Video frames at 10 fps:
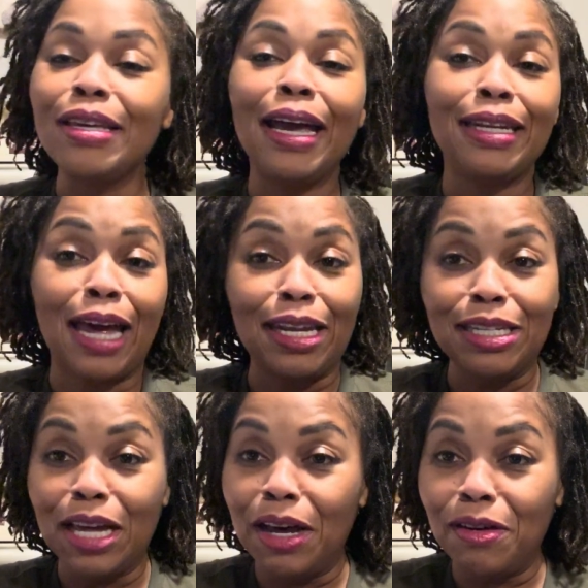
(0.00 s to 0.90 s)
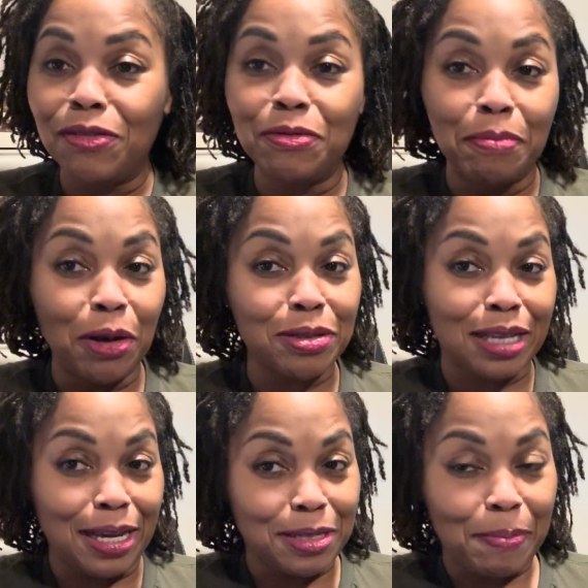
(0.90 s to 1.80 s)
And I love most
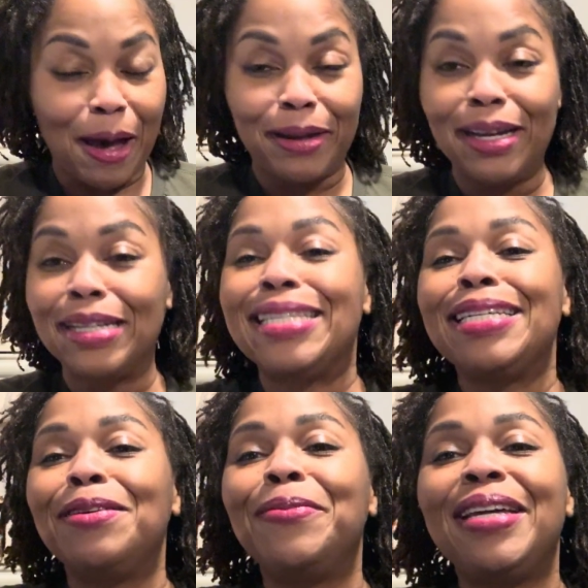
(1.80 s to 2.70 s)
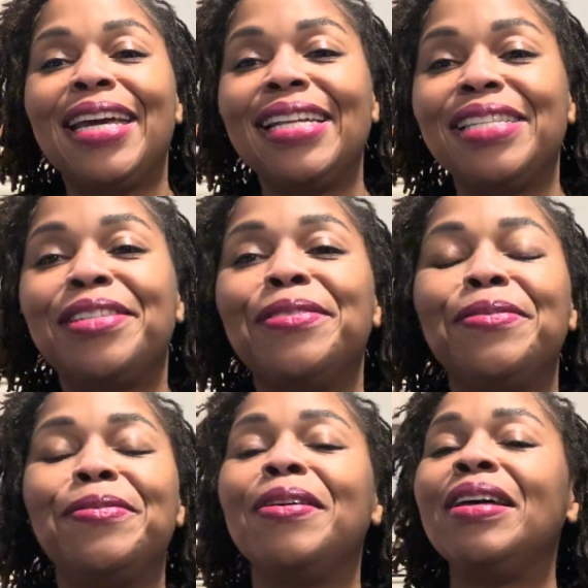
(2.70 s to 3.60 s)
things about it until we get
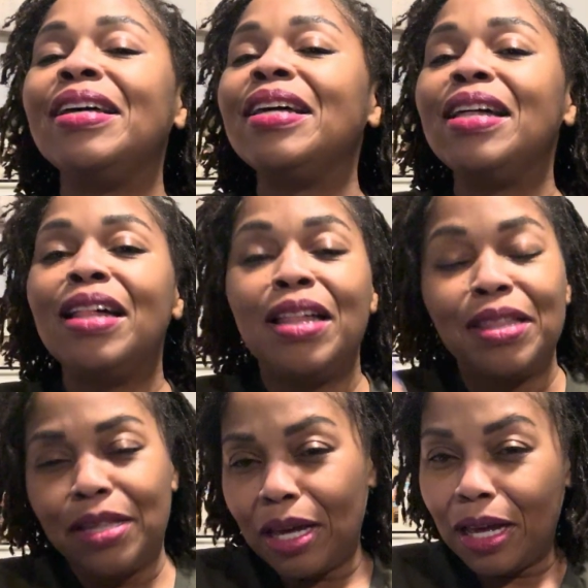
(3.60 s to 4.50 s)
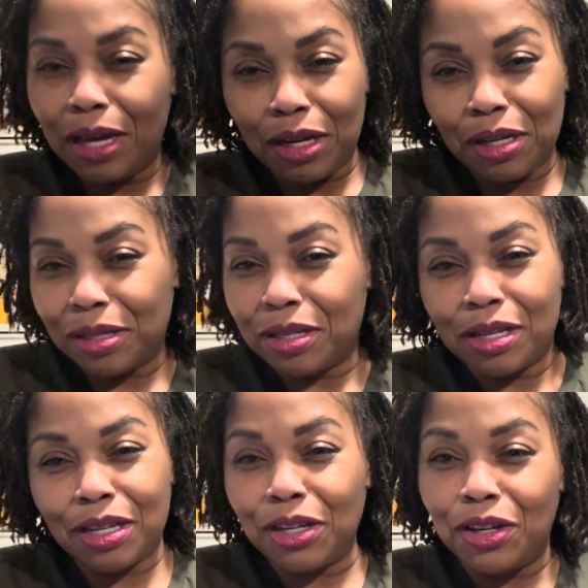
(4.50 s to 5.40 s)
to the,
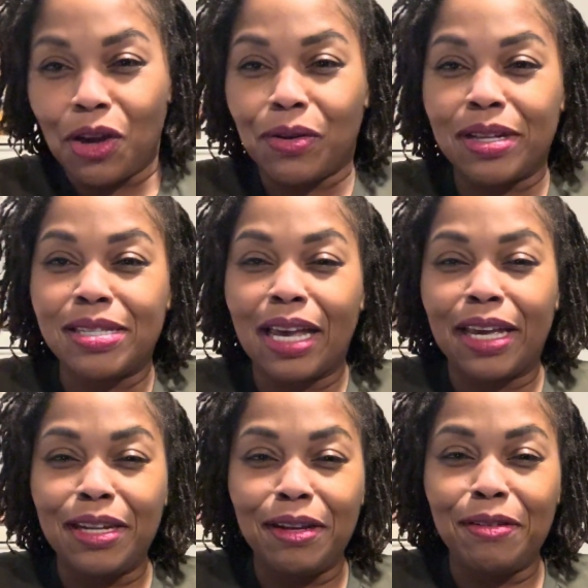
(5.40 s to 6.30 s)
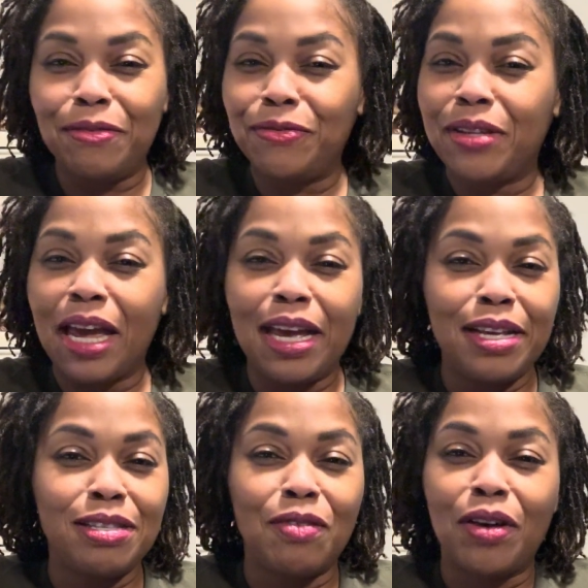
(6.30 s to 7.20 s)
consecutive
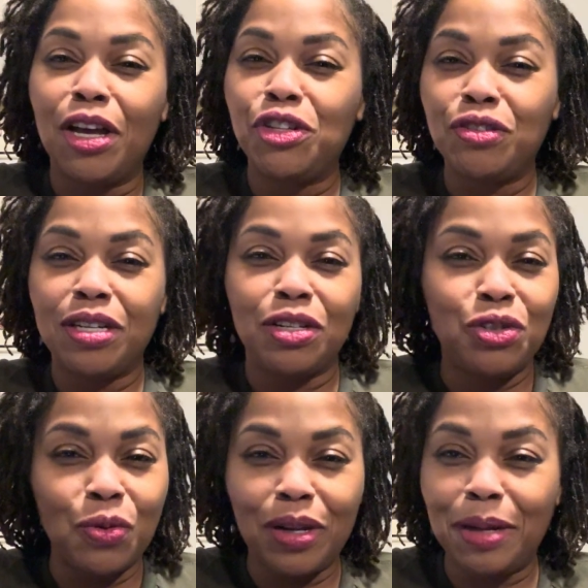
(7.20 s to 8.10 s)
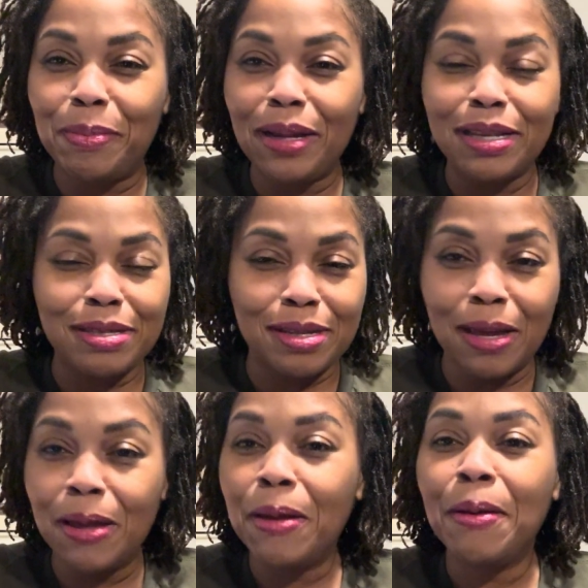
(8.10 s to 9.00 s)
days of 120 plus.
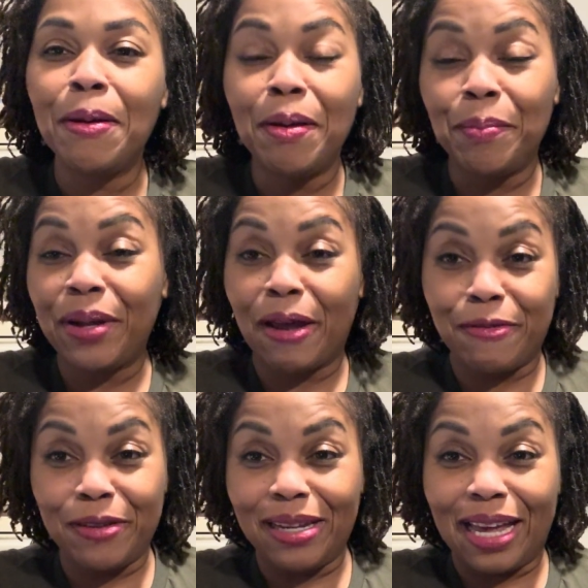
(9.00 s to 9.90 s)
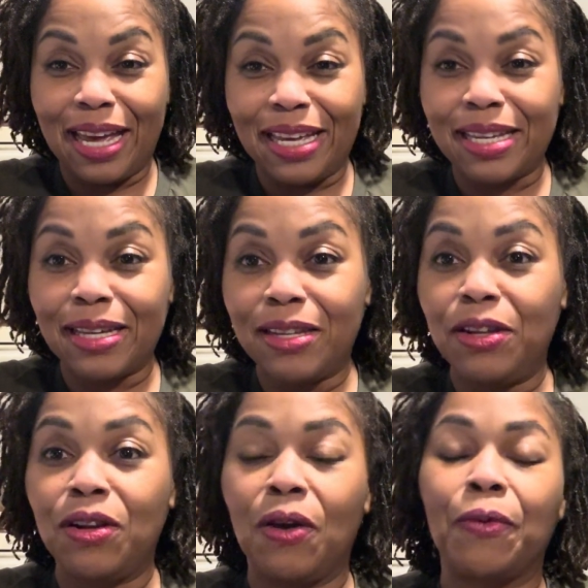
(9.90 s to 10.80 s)
But I feel like,
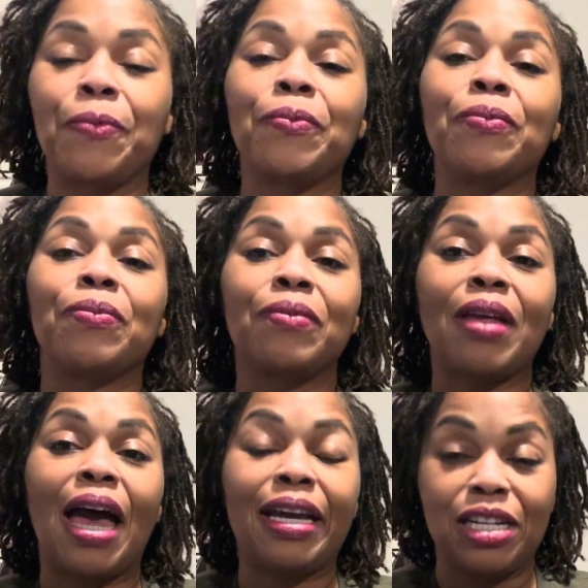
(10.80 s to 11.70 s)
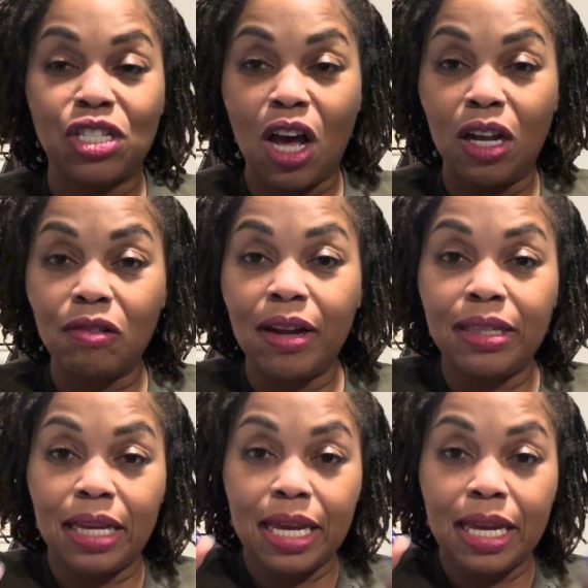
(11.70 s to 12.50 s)
I can tolerate the